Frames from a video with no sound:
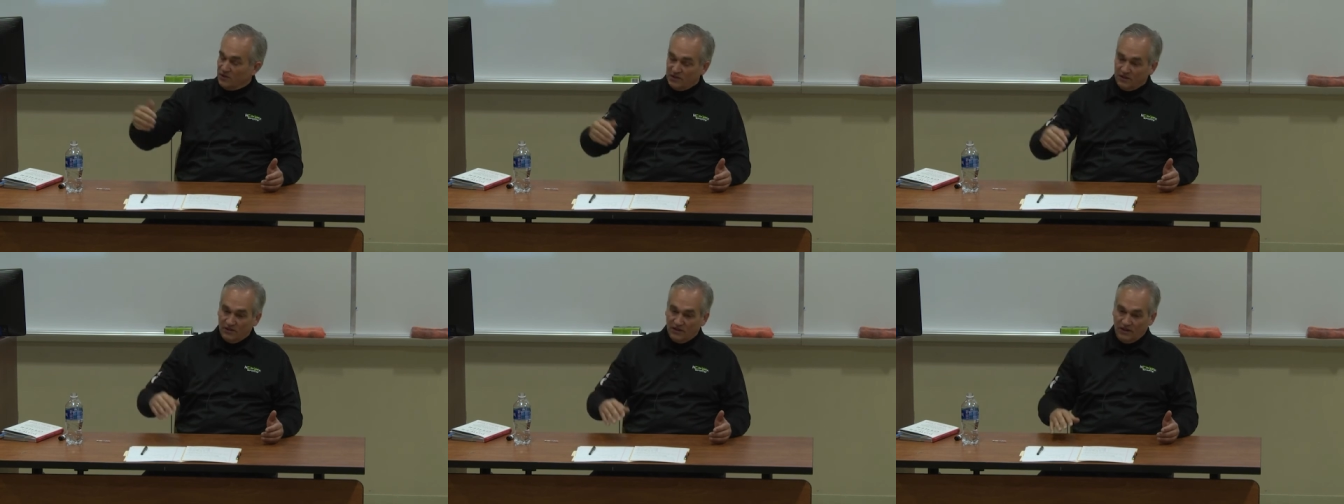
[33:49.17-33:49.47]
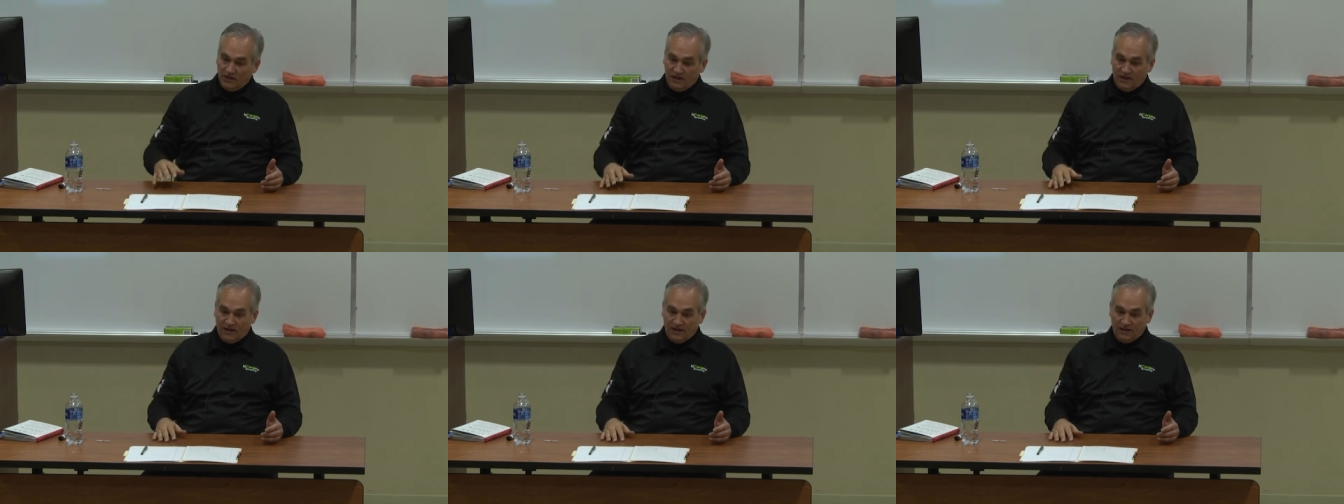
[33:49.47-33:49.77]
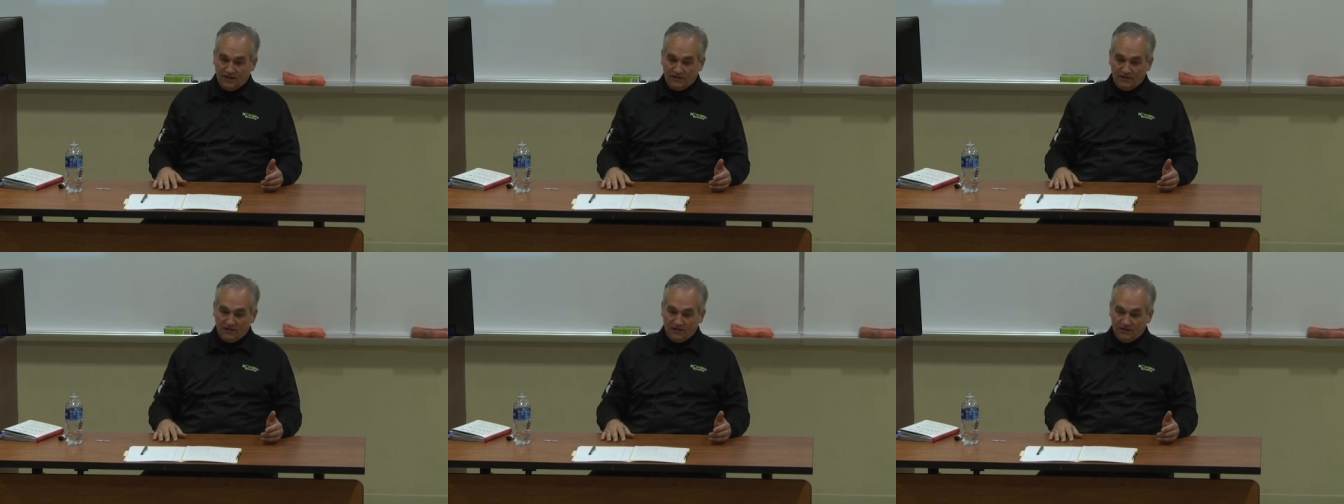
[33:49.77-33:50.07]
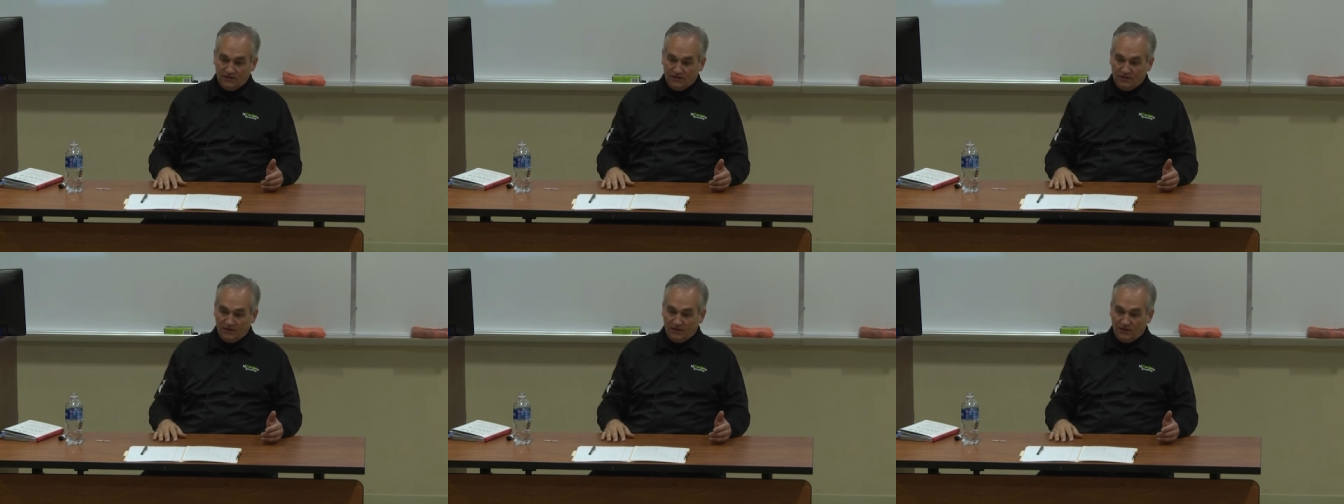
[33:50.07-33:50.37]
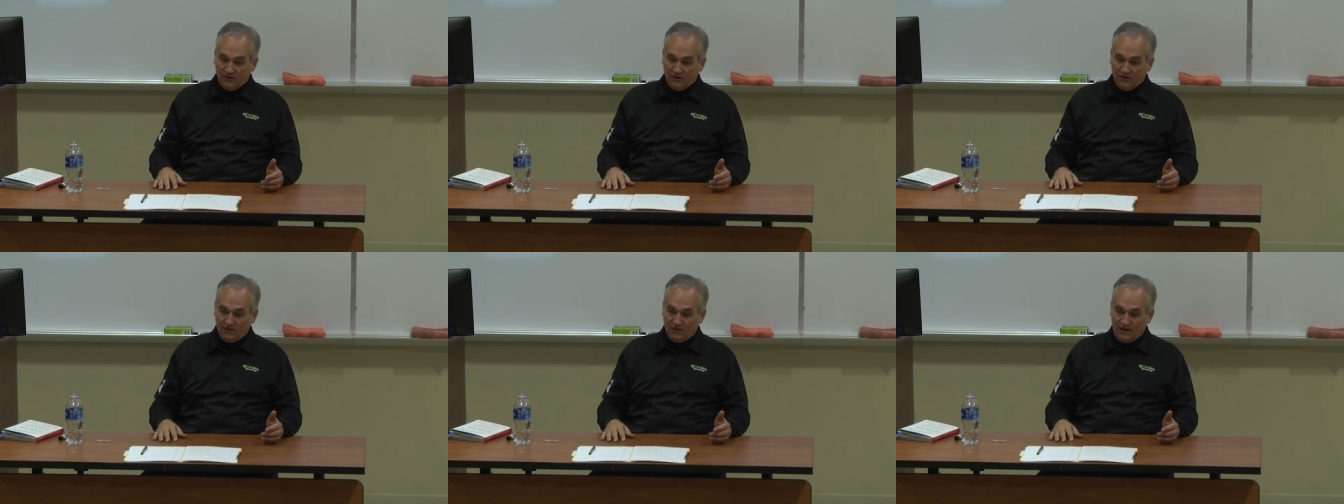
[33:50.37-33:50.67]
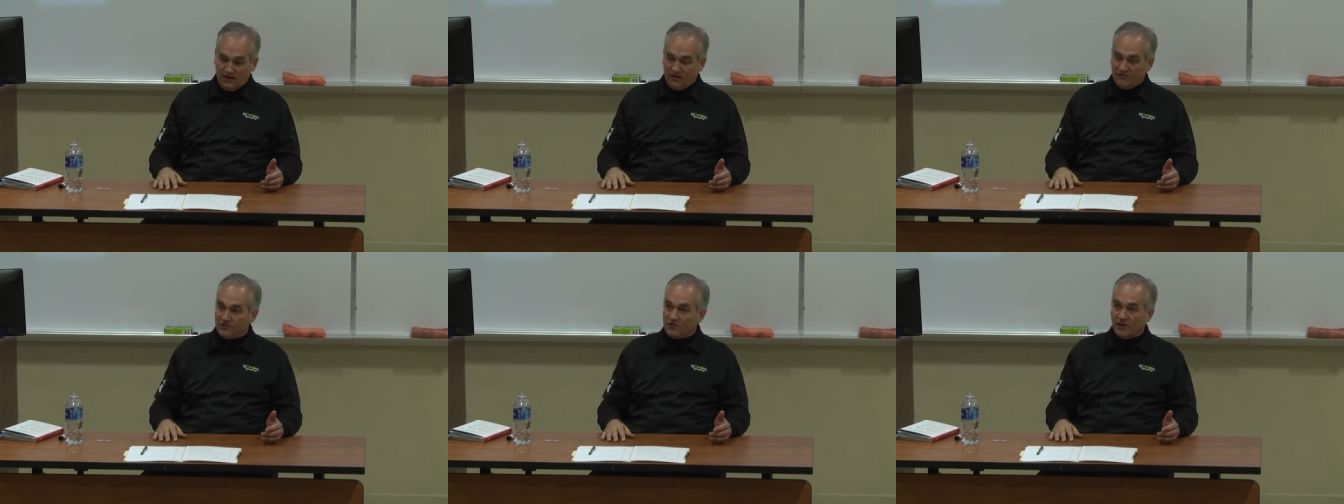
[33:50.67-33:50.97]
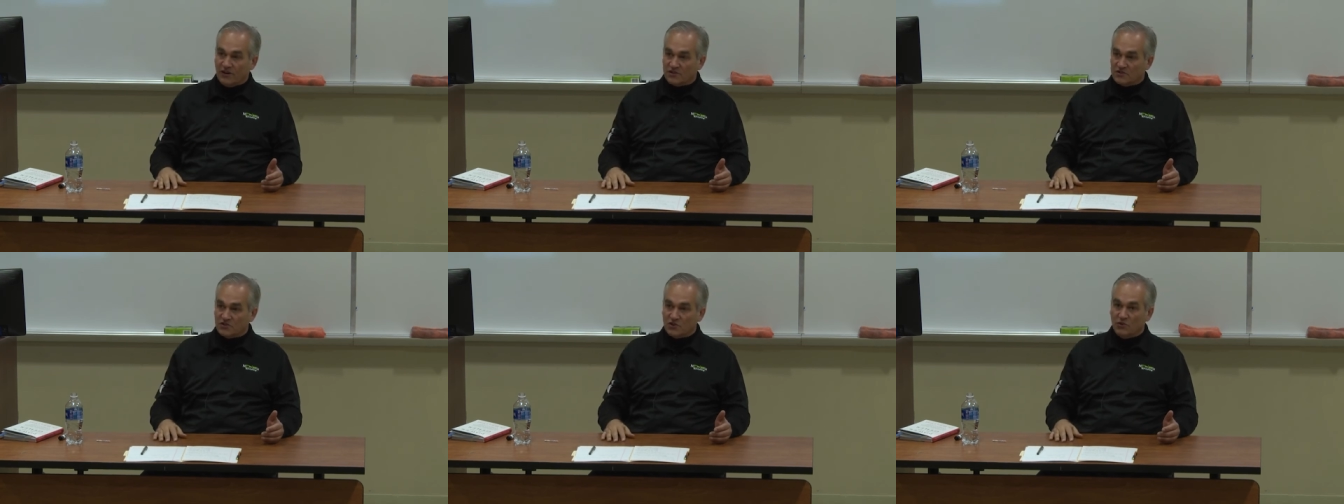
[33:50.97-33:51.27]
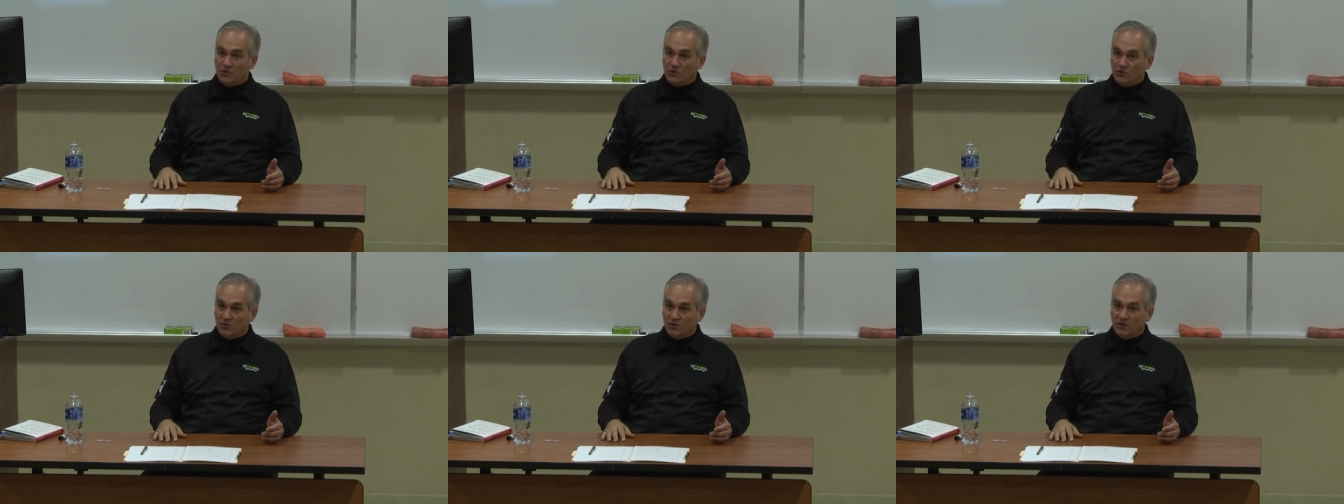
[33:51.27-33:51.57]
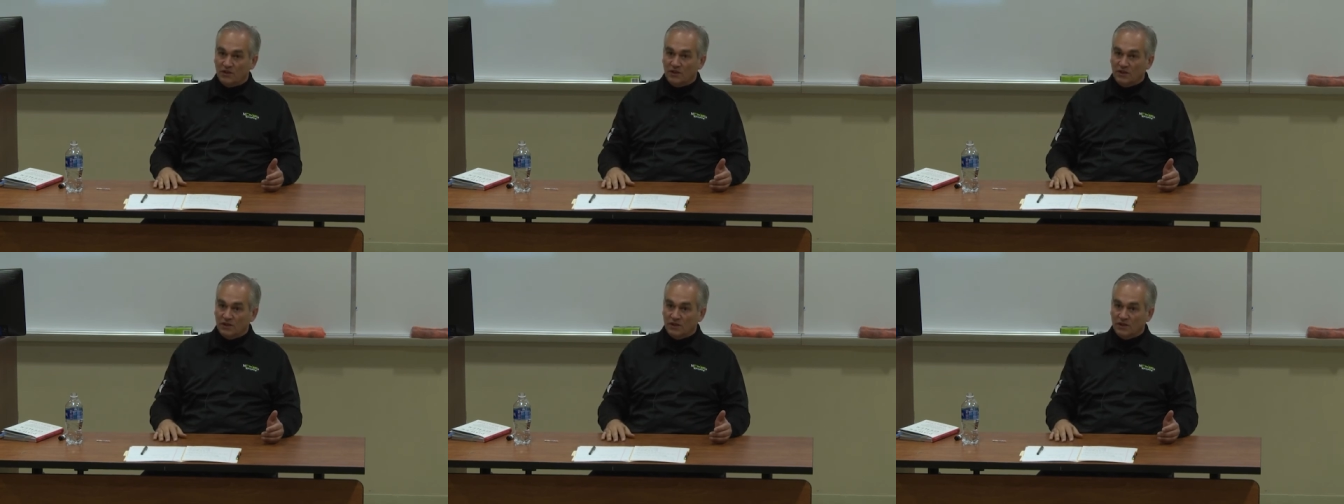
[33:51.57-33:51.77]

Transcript: And, and uh, after I sold,